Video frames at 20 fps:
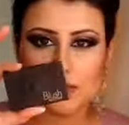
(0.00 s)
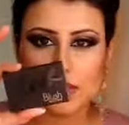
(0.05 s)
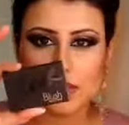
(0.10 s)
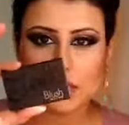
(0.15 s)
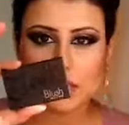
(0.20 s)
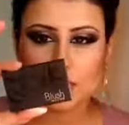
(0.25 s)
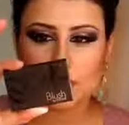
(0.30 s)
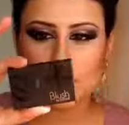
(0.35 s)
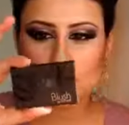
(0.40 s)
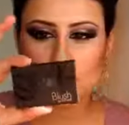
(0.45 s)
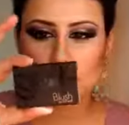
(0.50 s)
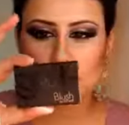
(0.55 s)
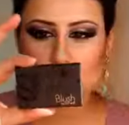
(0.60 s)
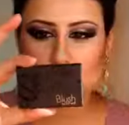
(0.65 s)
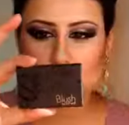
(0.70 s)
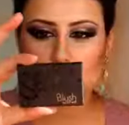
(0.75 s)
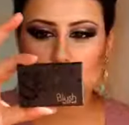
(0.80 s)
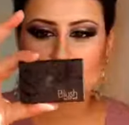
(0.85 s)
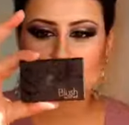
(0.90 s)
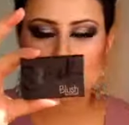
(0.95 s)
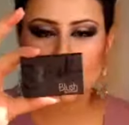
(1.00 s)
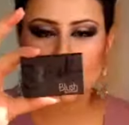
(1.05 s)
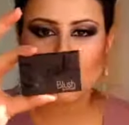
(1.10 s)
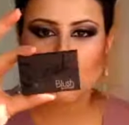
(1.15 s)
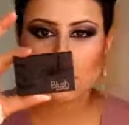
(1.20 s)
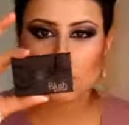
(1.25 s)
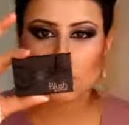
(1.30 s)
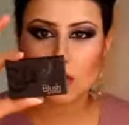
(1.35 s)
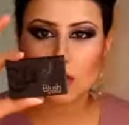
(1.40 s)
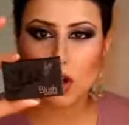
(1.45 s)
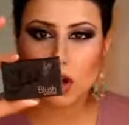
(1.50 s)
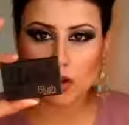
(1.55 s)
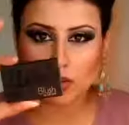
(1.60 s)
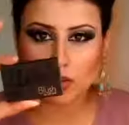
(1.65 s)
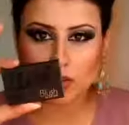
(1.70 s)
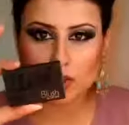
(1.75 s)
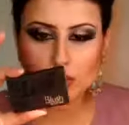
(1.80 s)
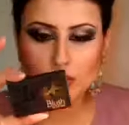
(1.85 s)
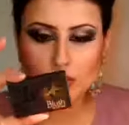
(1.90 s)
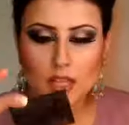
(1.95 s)
The first one I'm going to show is called
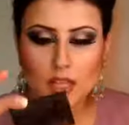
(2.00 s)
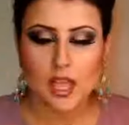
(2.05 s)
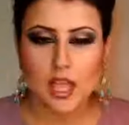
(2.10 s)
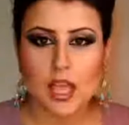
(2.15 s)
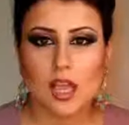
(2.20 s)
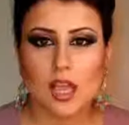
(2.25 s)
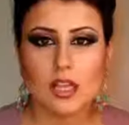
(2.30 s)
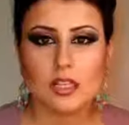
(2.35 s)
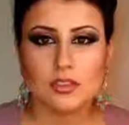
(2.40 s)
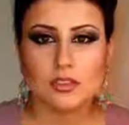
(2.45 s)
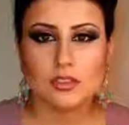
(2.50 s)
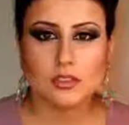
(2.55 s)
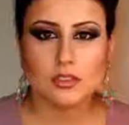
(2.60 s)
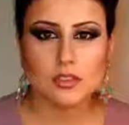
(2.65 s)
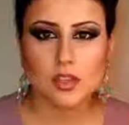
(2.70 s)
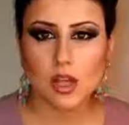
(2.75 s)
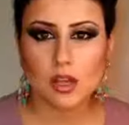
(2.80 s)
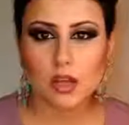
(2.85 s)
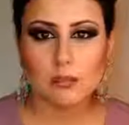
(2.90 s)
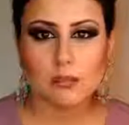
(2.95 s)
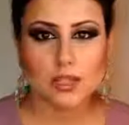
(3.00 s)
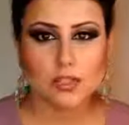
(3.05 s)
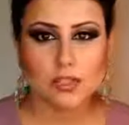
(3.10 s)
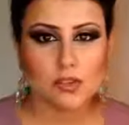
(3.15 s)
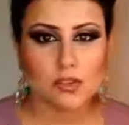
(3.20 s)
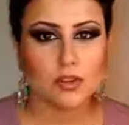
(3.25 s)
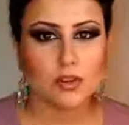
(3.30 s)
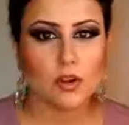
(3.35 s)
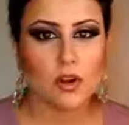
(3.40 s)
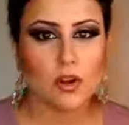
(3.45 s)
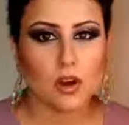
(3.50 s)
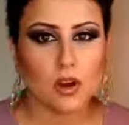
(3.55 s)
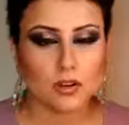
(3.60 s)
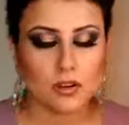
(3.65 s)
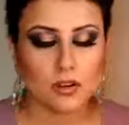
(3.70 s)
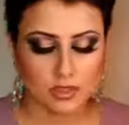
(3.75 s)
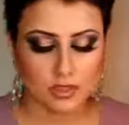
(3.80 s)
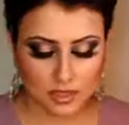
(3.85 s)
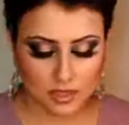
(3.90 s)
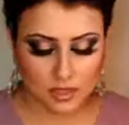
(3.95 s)
Coral, and it's not much of a
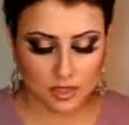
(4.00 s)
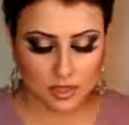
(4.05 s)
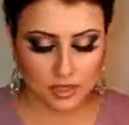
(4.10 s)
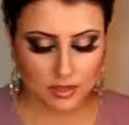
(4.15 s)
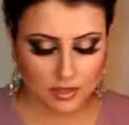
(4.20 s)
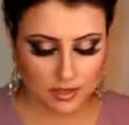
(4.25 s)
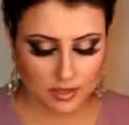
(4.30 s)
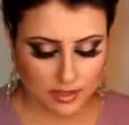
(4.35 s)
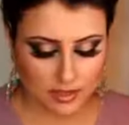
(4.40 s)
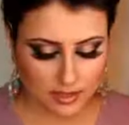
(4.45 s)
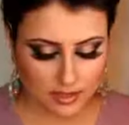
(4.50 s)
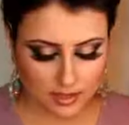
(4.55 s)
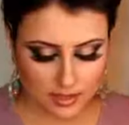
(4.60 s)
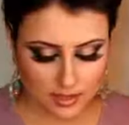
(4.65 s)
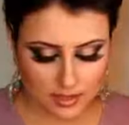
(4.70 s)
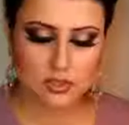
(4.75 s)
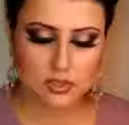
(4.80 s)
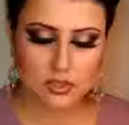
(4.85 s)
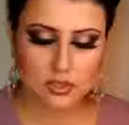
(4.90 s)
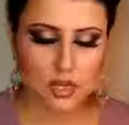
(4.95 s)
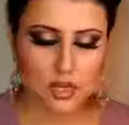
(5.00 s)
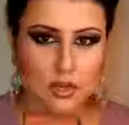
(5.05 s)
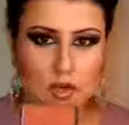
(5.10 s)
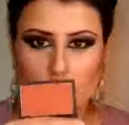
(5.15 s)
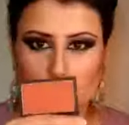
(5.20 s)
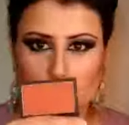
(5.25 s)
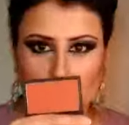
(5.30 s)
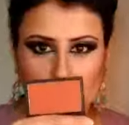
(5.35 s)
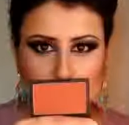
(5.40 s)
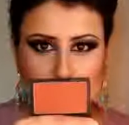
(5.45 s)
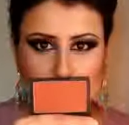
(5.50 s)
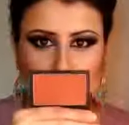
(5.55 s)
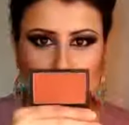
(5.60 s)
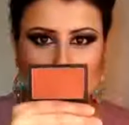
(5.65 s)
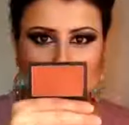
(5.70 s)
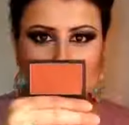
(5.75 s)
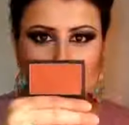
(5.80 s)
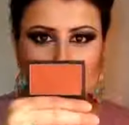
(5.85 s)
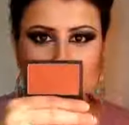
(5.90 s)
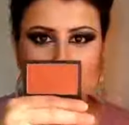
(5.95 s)
coral. It's not coral.
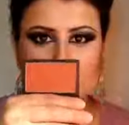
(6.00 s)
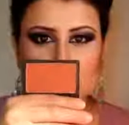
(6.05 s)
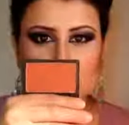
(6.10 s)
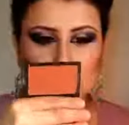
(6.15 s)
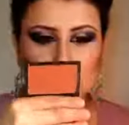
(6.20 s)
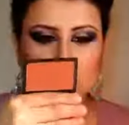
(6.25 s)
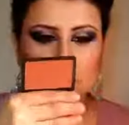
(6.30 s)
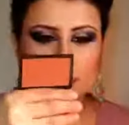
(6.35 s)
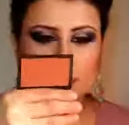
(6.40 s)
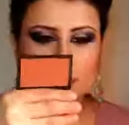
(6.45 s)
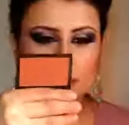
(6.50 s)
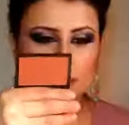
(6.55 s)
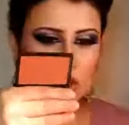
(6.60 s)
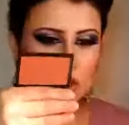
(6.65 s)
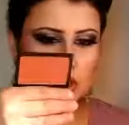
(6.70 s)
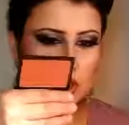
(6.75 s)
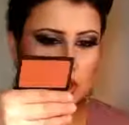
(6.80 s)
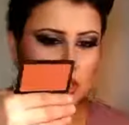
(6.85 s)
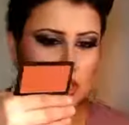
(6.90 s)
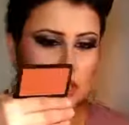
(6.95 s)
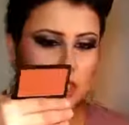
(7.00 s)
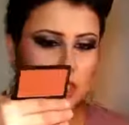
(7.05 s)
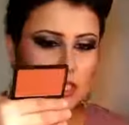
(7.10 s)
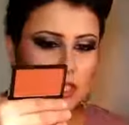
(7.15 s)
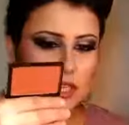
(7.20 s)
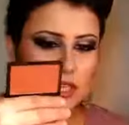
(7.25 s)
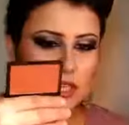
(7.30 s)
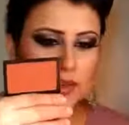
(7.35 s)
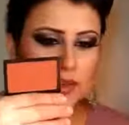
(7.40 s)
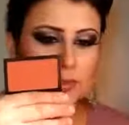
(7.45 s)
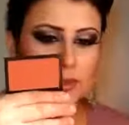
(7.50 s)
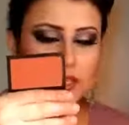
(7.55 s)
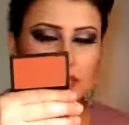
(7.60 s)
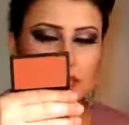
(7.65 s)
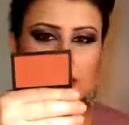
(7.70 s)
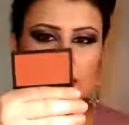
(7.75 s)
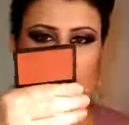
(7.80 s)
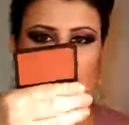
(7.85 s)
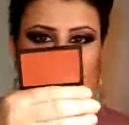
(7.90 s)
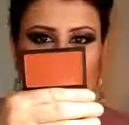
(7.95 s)
It's kind of a deep peachy,
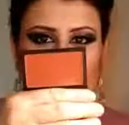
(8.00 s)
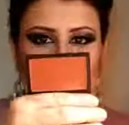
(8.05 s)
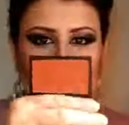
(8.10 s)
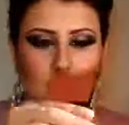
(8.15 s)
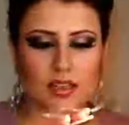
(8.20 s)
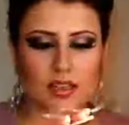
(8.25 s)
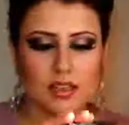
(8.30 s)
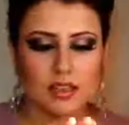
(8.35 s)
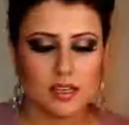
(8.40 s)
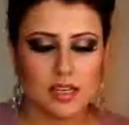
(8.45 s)
pinky,